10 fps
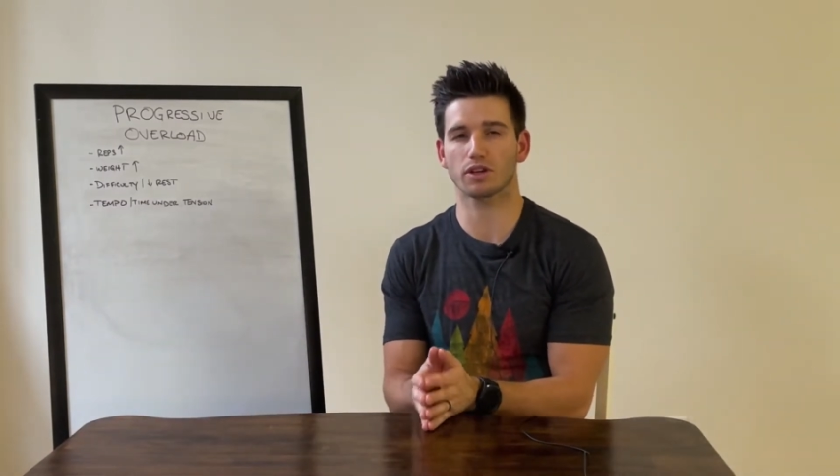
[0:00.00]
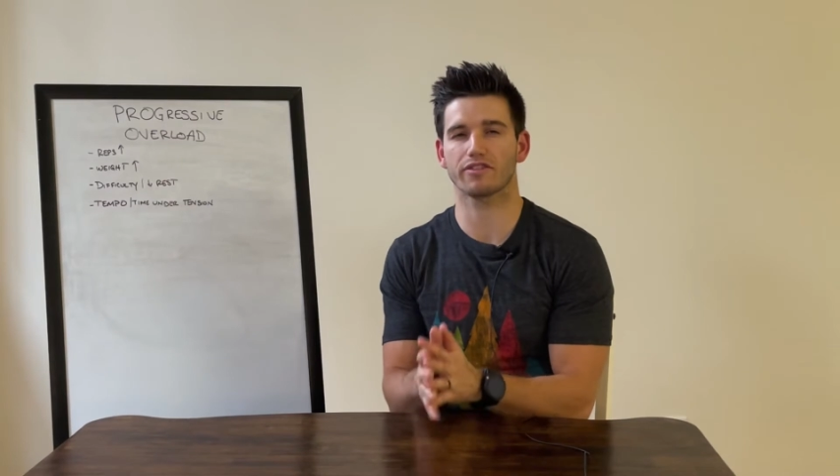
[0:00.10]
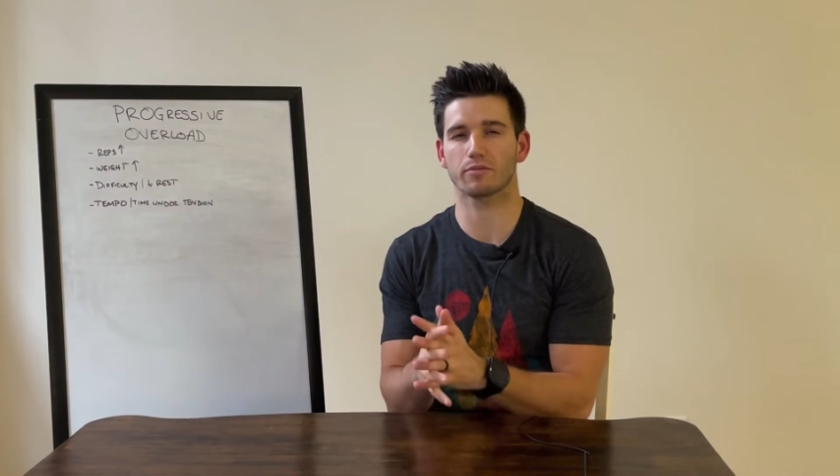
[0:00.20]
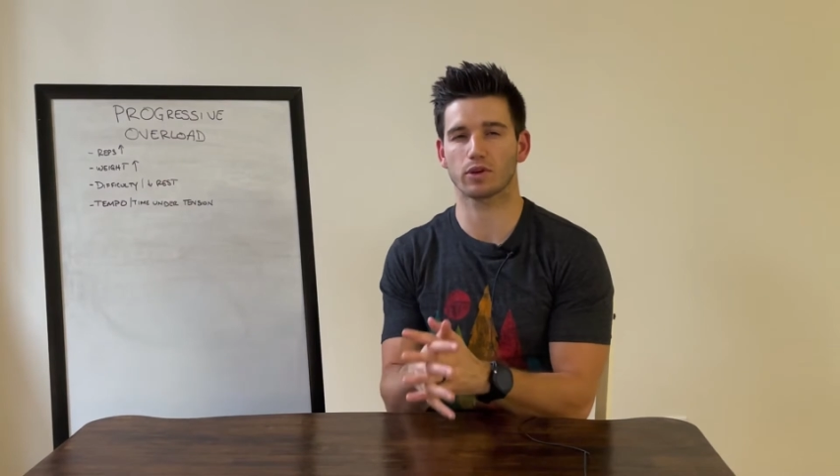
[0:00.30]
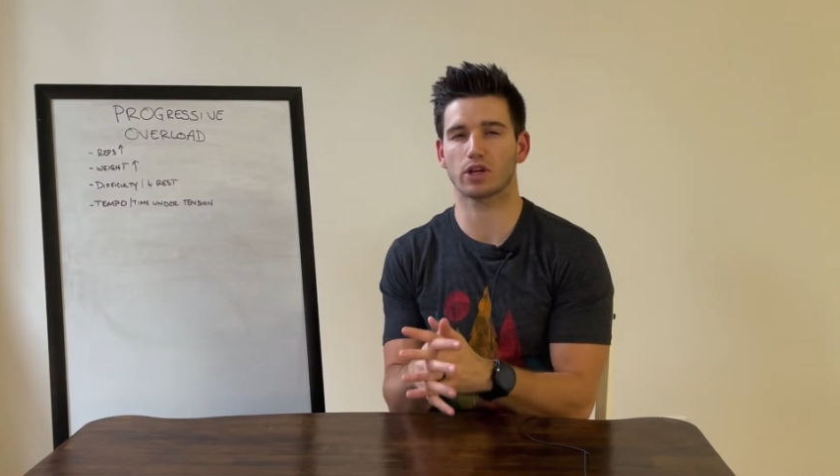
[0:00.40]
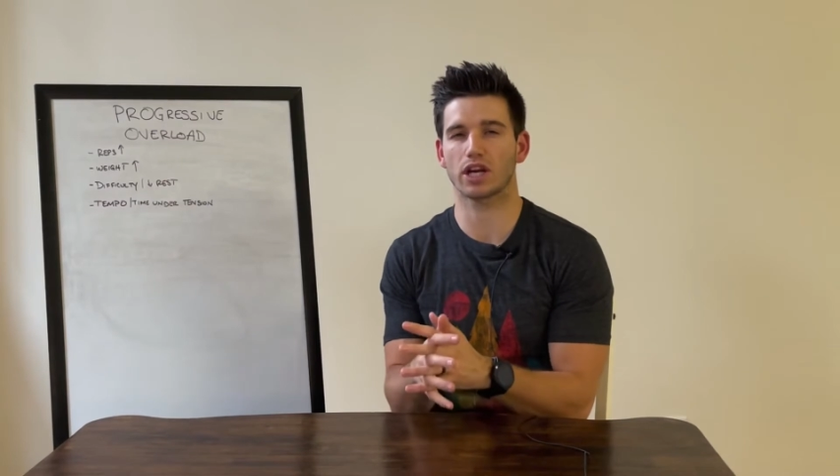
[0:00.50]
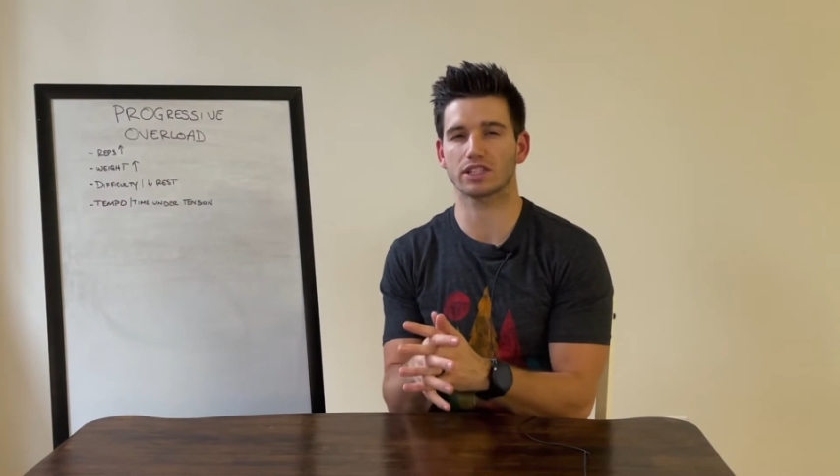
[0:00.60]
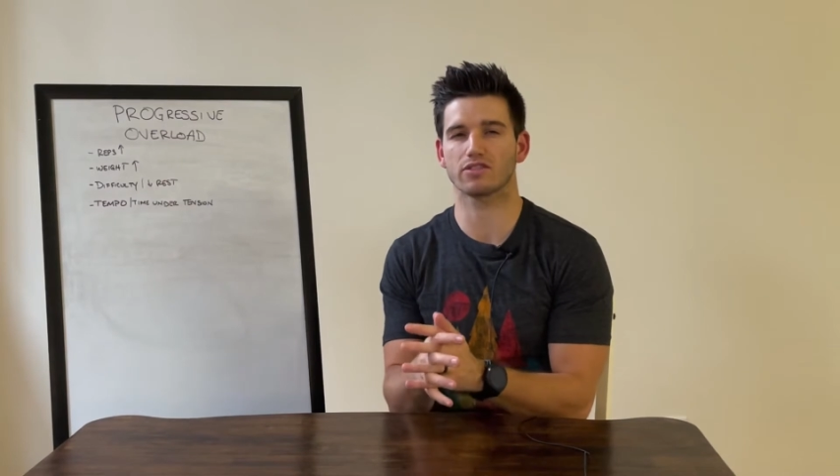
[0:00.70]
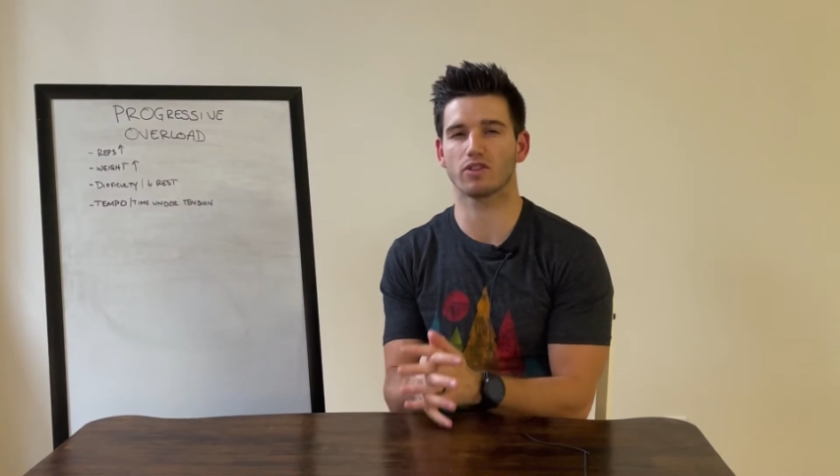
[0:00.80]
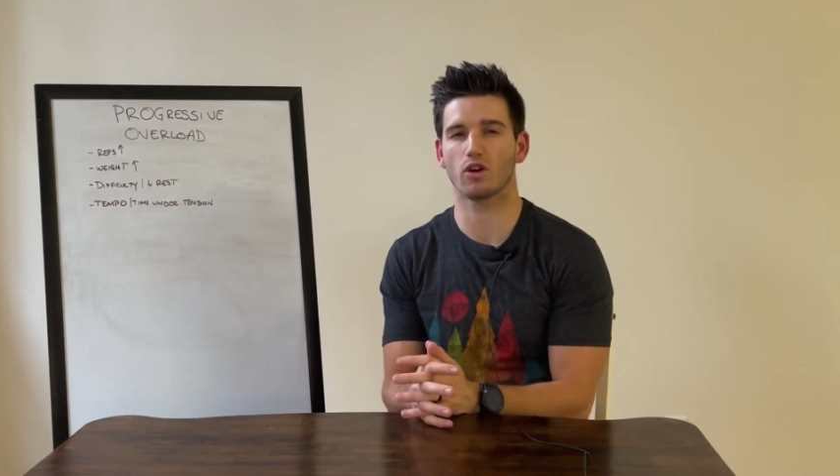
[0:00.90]
of a
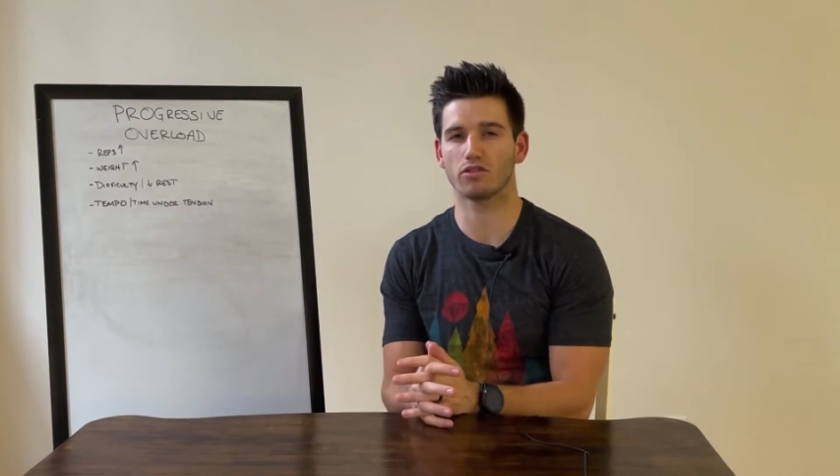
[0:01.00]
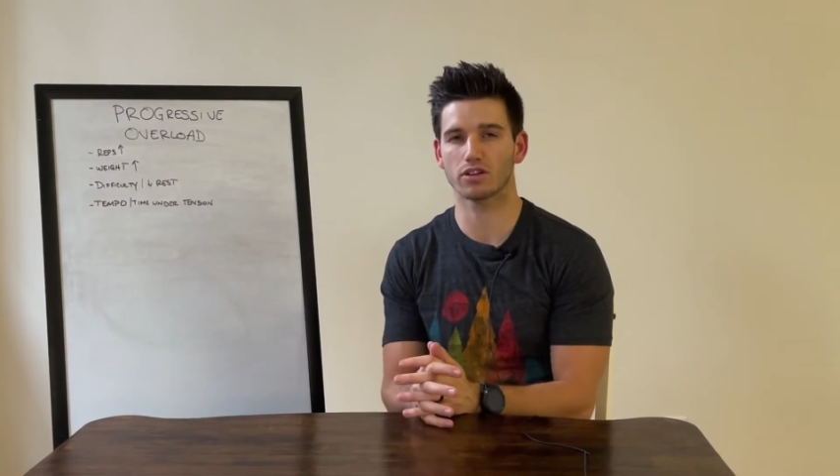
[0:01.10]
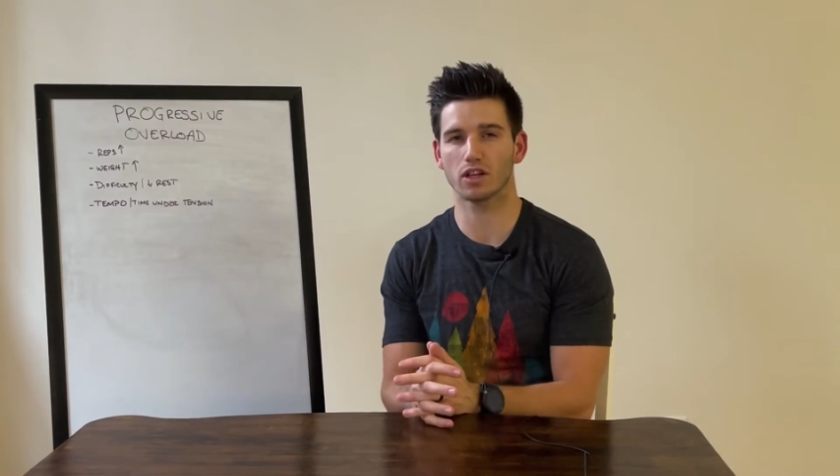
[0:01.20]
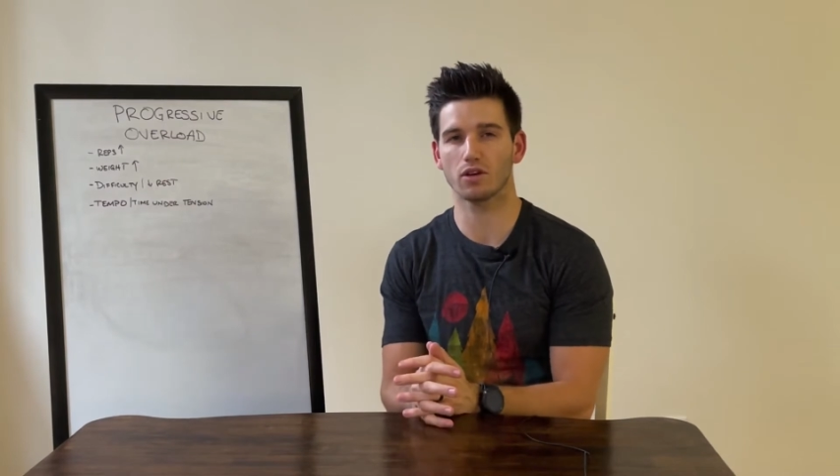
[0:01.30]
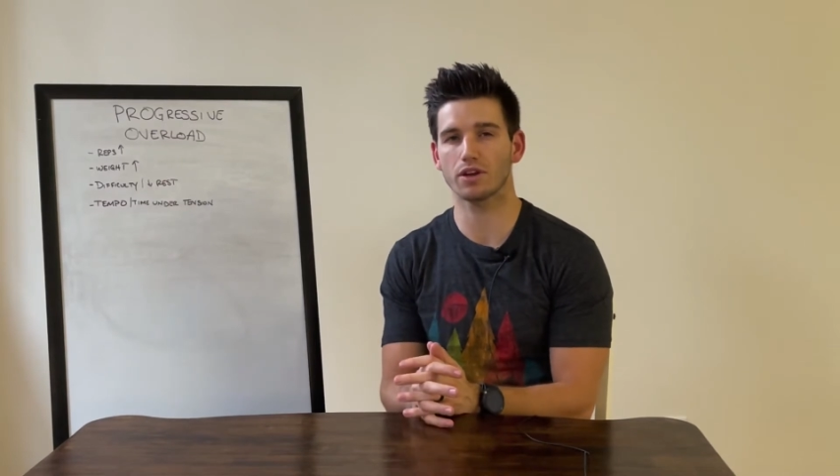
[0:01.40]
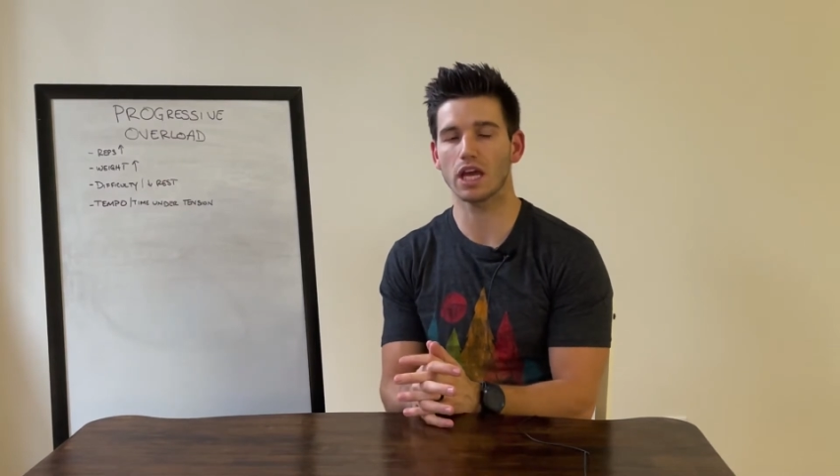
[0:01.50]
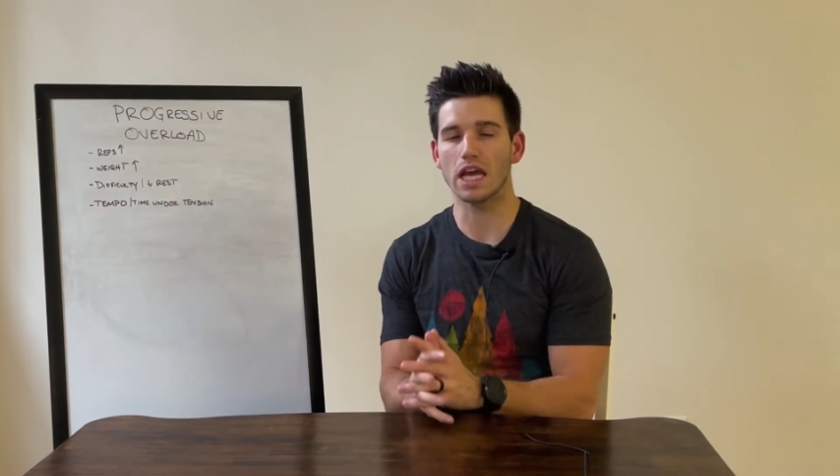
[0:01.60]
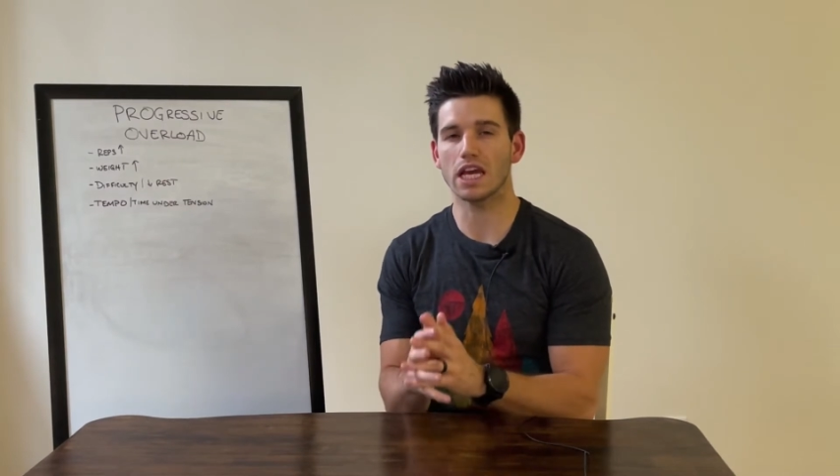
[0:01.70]
progressive overload